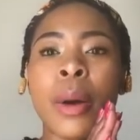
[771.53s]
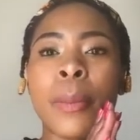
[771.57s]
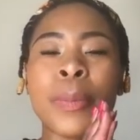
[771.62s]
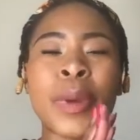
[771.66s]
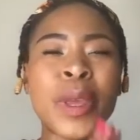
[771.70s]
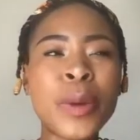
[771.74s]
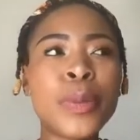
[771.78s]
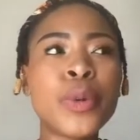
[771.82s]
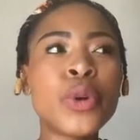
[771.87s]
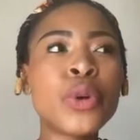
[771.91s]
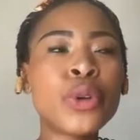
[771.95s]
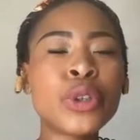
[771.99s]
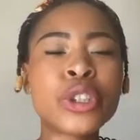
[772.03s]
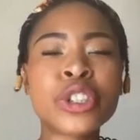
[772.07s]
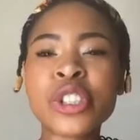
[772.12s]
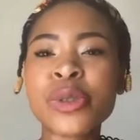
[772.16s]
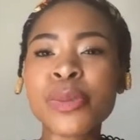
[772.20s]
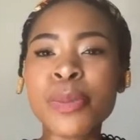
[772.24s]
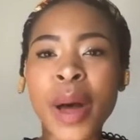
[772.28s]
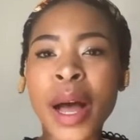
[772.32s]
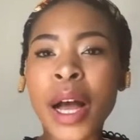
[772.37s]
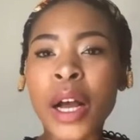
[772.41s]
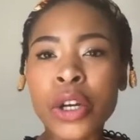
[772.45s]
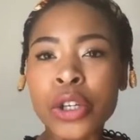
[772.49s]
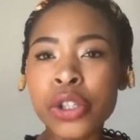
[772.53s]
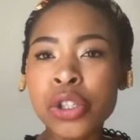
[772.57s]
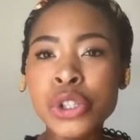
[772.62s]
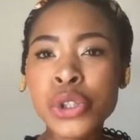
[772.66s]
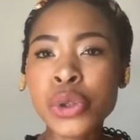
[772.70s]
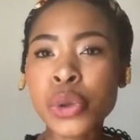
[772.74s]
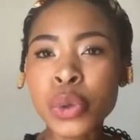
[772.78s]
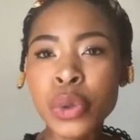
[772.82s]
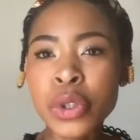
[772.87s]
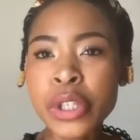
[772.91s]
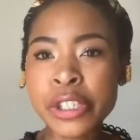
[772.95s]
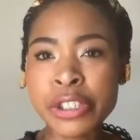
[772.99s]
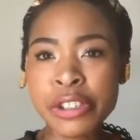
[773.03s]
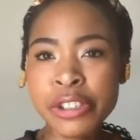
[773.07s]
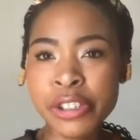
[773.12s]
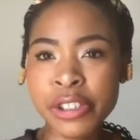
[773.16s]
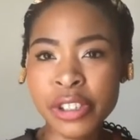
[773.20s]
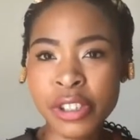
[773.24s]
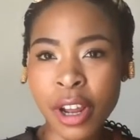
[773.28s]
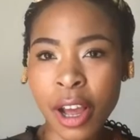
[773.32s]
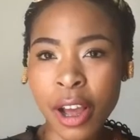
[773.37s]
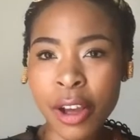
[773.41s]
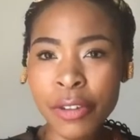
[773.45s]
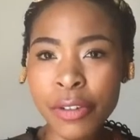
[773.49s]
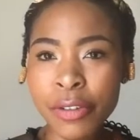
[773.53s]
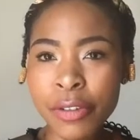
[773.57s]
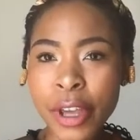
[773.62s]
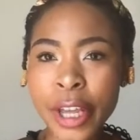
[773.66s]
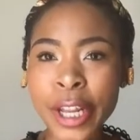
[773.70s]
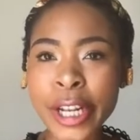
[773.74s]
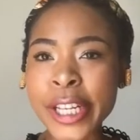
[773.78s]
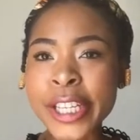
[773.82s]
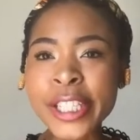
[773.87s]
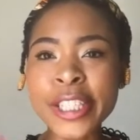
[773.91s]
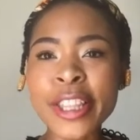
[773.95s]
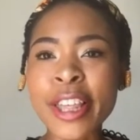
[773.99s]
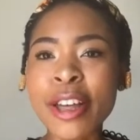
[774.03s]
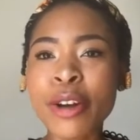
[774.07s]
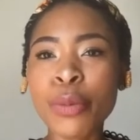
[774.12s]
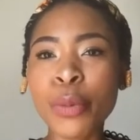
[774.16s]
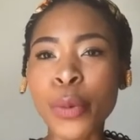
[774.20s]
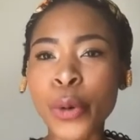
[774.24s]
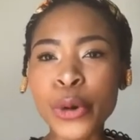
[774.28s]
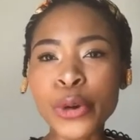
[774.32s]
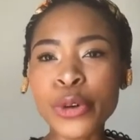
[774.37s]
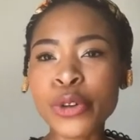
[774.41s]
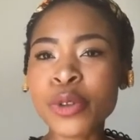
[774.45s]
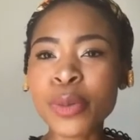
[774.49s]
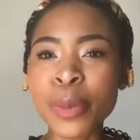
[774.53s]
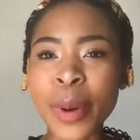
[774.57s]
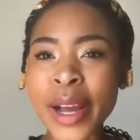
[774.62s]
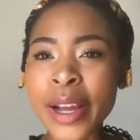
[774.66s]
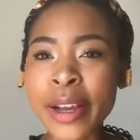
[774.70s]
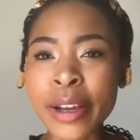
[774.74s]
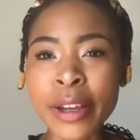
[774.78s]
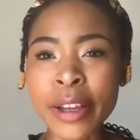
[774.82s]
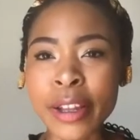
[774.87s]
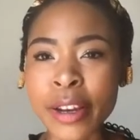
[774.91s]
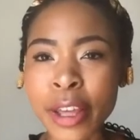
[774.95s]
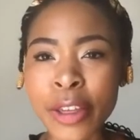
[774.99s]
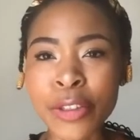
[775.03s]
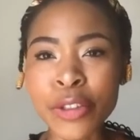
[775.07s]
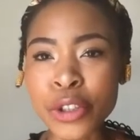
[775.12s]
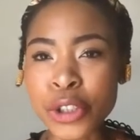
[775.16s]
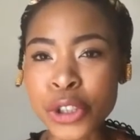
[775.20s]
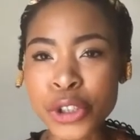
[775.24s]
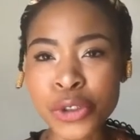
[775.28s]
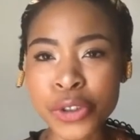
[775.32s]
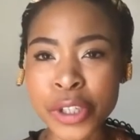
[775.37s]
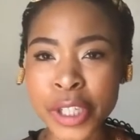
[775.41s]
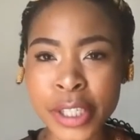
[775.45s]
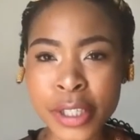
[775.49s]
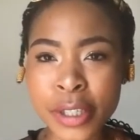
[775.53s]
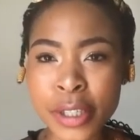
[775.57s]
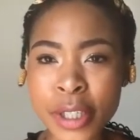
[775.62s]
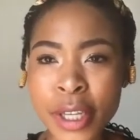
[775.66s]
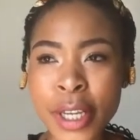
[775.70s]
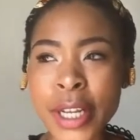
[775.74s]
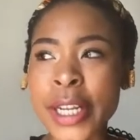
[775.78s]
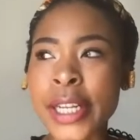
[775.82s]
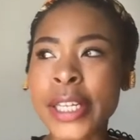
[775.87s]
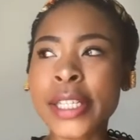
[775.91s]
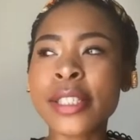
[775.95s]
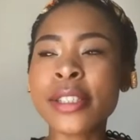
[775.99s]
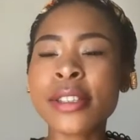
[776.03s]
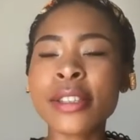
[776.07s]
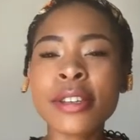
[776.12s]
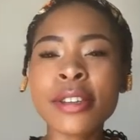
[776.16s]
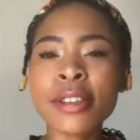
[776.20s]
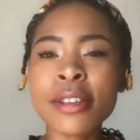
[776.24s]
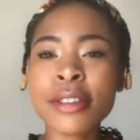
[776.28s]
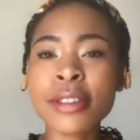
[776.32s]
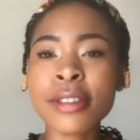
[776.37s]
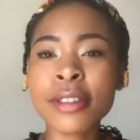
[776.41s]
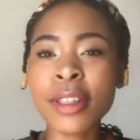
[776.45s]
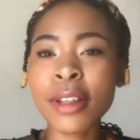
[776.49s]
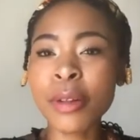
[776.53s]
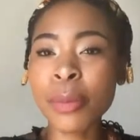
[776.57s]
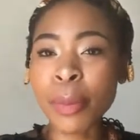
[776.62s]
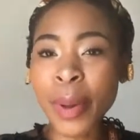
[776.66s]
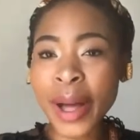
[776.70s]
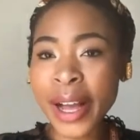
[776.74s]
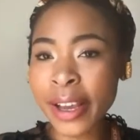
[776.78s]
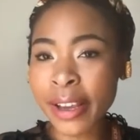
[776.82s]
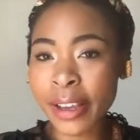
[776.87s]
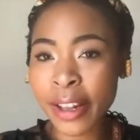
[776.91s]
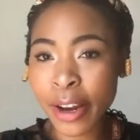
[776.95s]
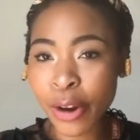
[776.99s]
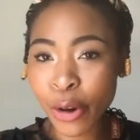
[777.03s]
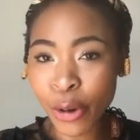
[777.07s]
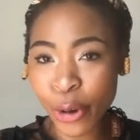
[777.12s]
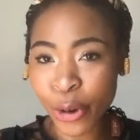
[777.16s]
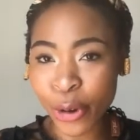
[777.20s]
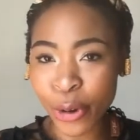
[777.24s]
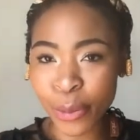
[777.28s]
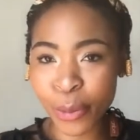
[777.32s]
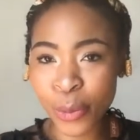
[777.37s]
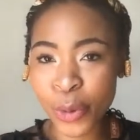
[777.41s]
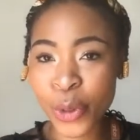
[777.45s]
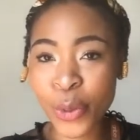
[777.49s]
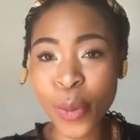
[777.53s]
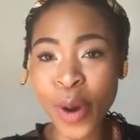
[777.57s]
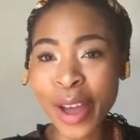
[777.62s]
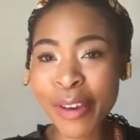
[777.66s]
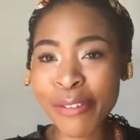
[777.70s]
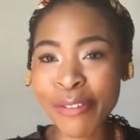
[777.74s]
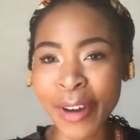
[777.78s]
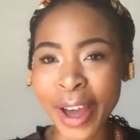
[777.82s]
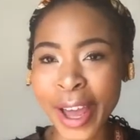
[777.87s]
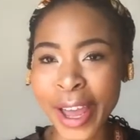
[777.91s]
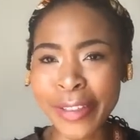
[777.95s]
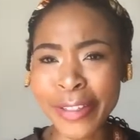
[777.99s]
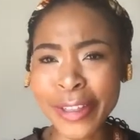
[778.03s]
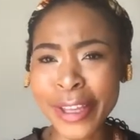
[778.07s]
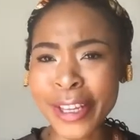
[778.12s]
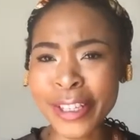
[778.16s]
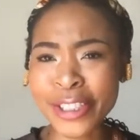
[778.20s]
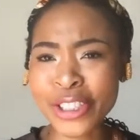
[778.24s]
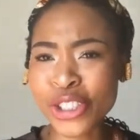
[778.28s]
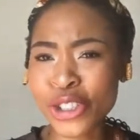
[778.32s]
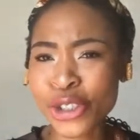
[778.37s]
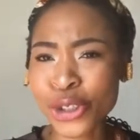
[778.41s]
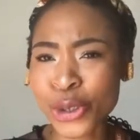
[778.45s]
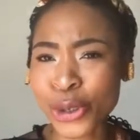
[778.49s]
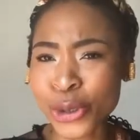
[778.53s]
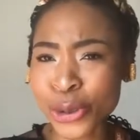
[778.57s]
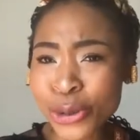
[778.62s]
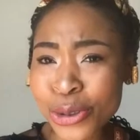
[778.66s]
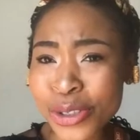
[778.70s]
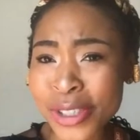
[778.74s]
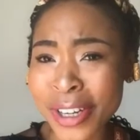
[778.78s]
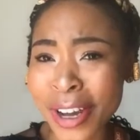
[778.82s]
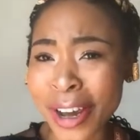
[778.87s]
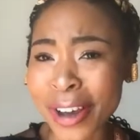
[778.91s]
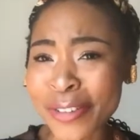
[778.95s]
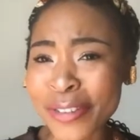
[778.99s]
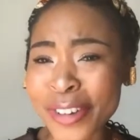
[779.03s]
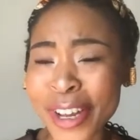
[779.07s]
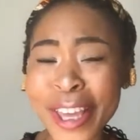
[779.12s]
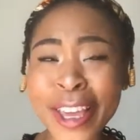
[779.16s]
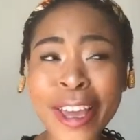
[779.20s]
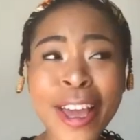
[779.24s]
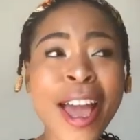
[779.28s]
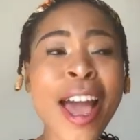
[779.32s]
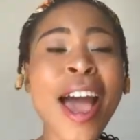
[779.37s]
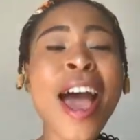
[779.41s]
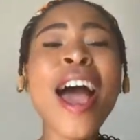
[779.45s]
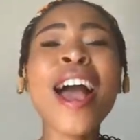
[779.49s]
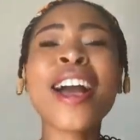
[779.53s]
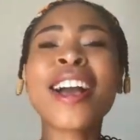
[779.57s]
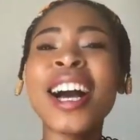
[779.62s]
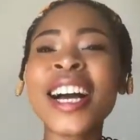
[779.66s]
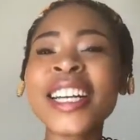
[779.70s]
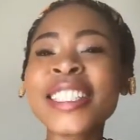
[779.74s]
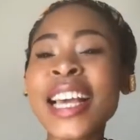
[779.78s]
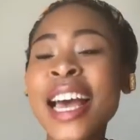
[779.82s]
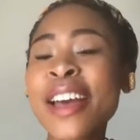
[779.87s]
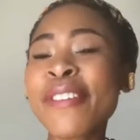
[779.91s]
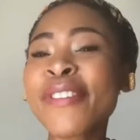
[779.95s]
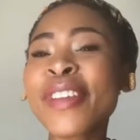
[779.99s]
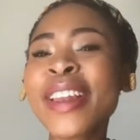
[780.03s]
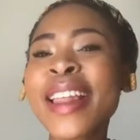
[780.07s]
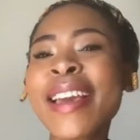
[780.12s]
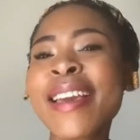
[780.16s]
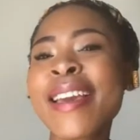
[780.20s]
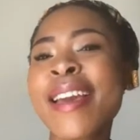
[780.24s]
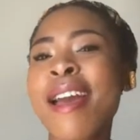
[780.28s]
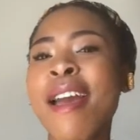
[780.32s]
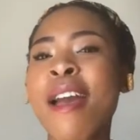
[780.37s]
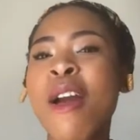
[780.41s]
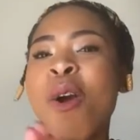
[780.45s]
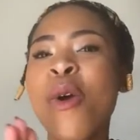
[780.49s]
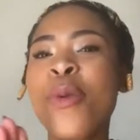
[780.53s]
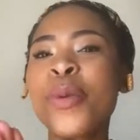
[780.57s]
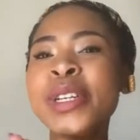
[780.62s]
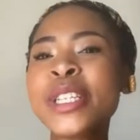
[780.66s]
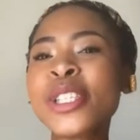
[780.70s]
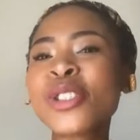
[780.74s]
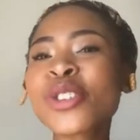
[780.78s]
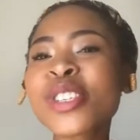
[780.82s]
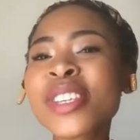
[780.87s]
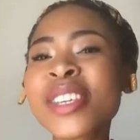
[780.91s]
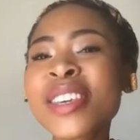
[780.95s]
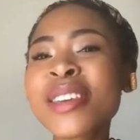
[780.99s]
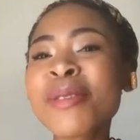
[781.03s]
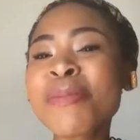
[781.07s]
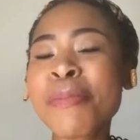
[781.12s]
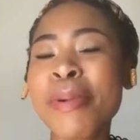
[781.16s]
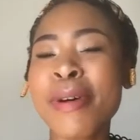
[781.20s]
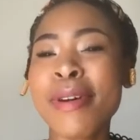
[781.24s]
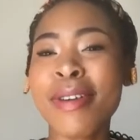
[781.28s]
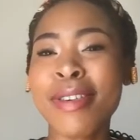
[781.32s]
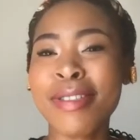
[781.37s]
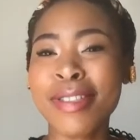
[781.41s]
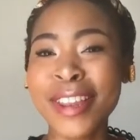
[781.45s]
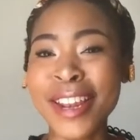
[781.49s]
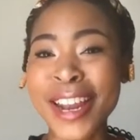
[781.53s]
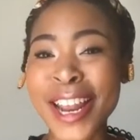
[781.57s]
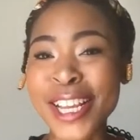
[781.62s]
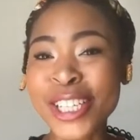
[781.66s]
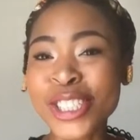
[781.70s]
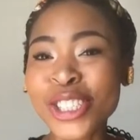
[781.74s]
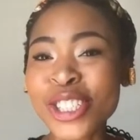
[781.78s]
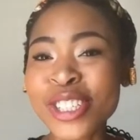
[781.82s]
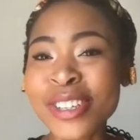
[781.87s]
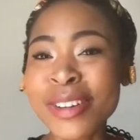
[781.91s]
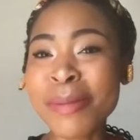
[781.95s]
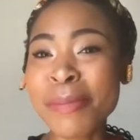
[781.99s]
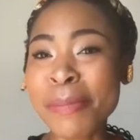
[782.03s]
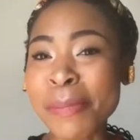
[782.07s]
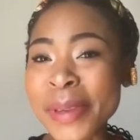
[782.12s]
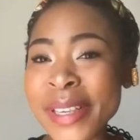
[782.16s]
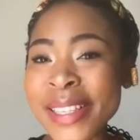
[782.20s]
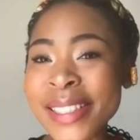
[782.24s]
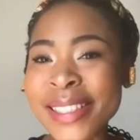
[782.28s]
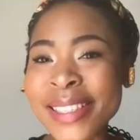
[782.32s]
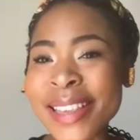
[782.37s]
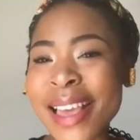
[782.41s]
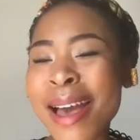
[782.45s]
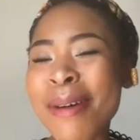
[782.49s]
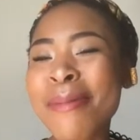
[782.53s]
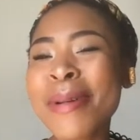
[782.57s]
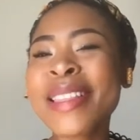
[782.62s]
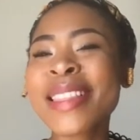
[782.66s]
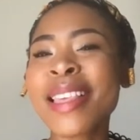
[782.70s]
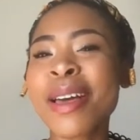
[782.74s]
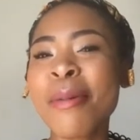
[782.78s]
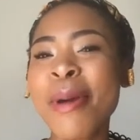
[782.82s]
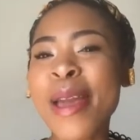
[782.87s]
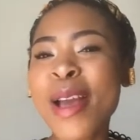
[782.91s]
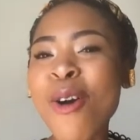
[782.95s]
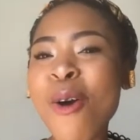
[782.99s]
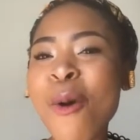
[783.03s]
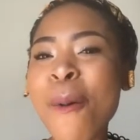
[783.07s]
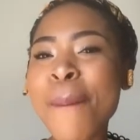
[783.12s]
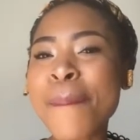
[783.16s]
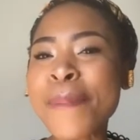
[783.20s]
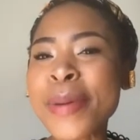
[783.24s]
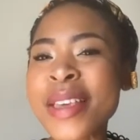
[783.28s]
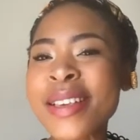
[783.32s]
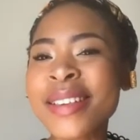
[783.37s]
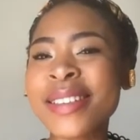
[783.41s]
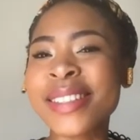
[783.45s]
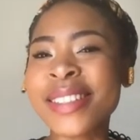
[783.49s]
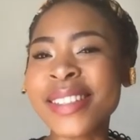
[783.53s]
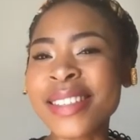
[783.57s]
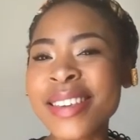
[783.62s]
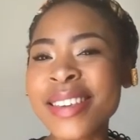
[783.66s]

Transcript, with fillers: people who just bunk school and stuff, at least they won't bunk it in the streets. At least they'll bunk it at home with Wi-Fi and they can just do stuff. Like, guys, I feel like we need to keep the nation busy. I want to make busy.